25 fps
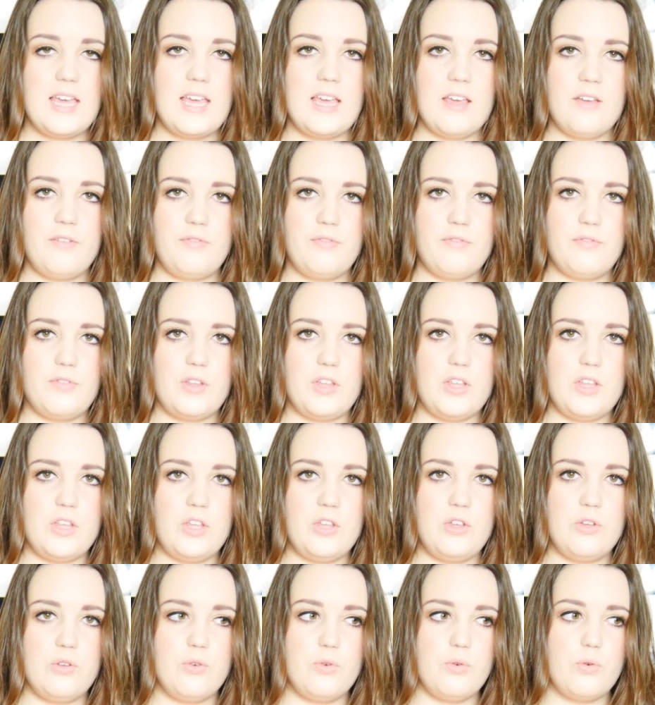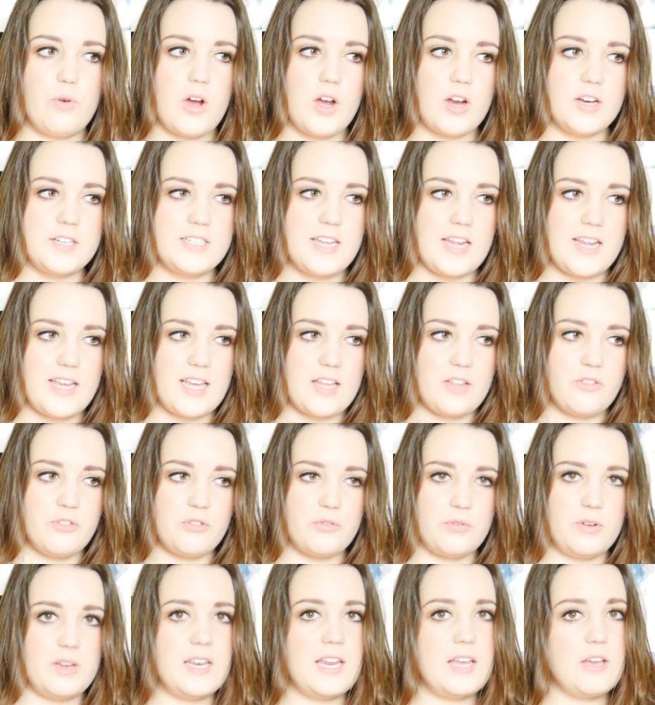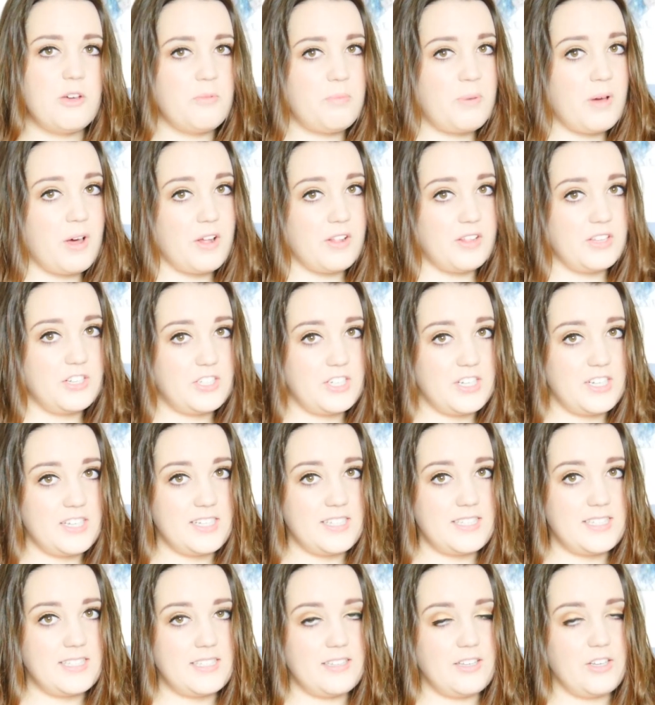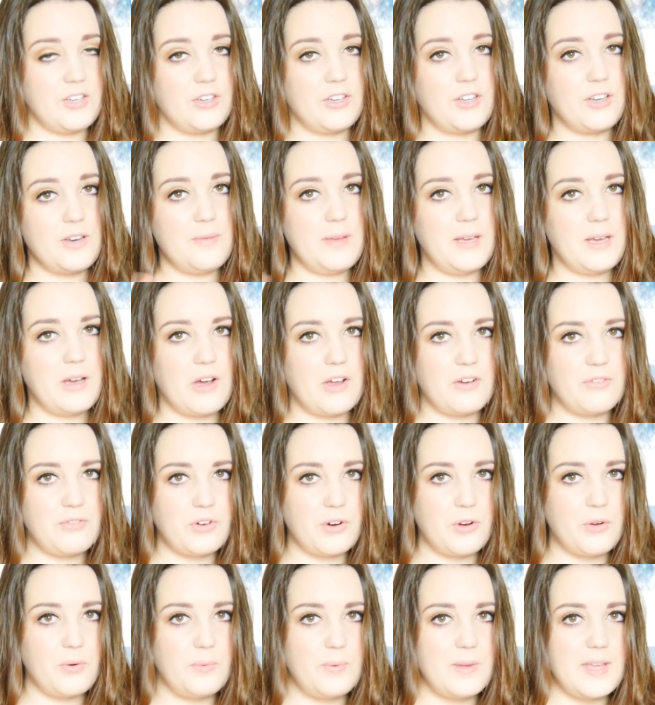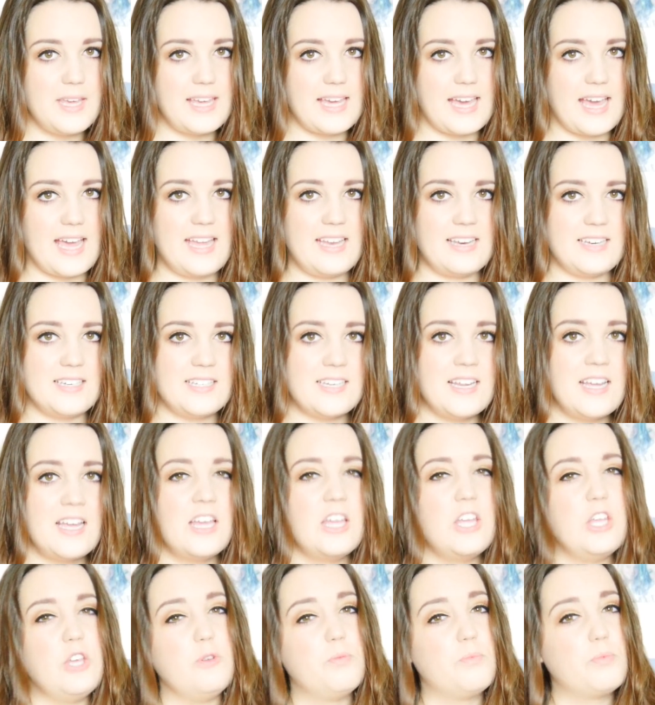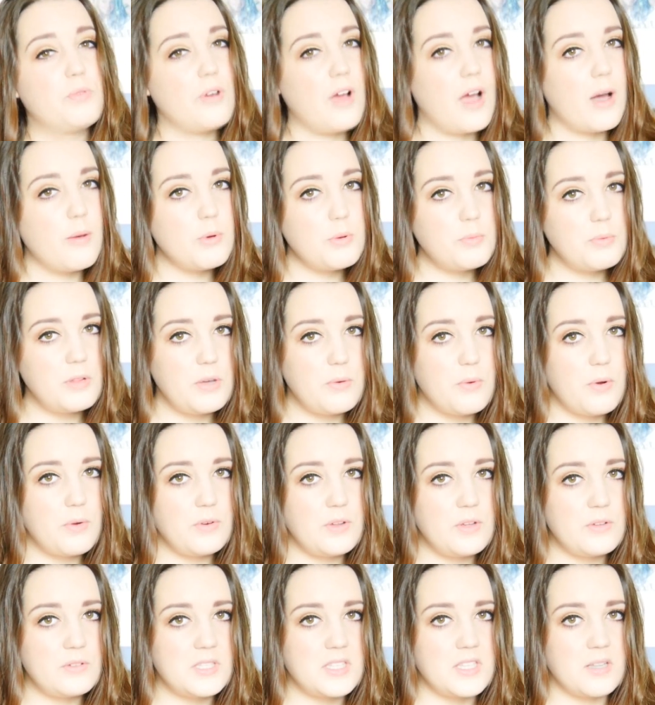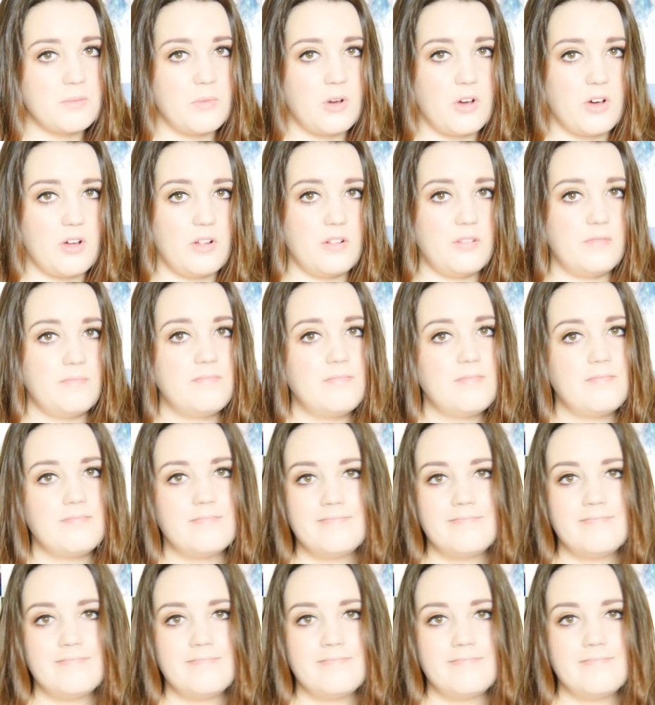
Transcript: If you are taking 3 nail polishes, you're going to be gone for a weekend, you probably won't use them all.